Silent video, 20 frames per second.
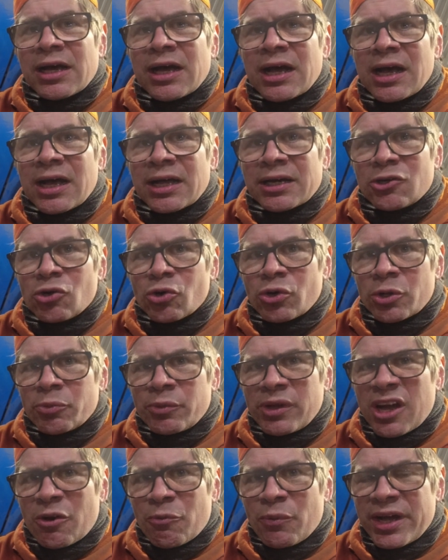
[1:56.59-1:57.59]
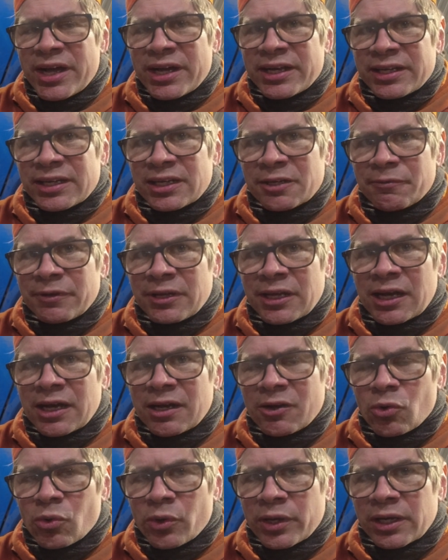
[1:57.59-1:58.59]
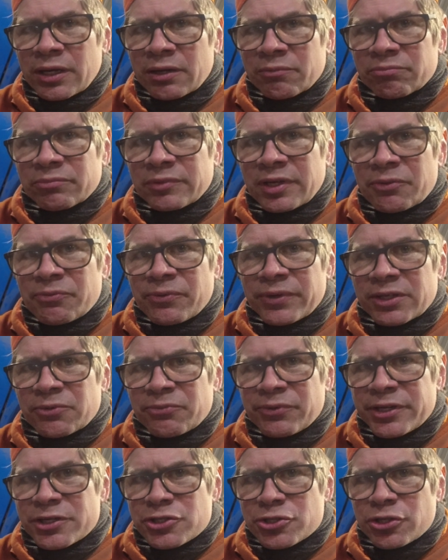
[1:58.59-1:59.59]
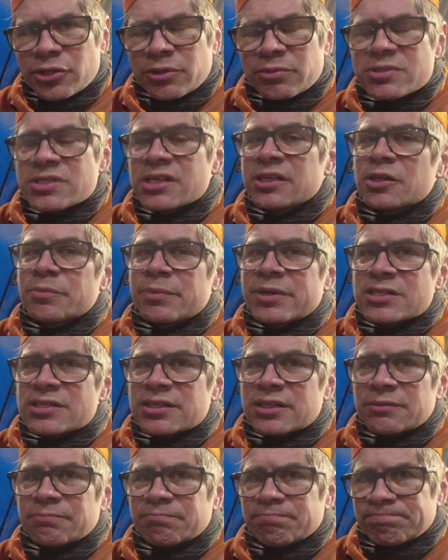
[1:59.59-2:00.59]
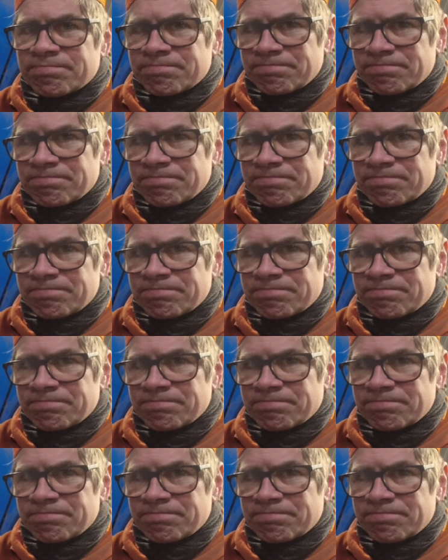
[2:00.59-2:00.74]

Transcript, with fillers: And during we are welding, we are looking different features in the machine.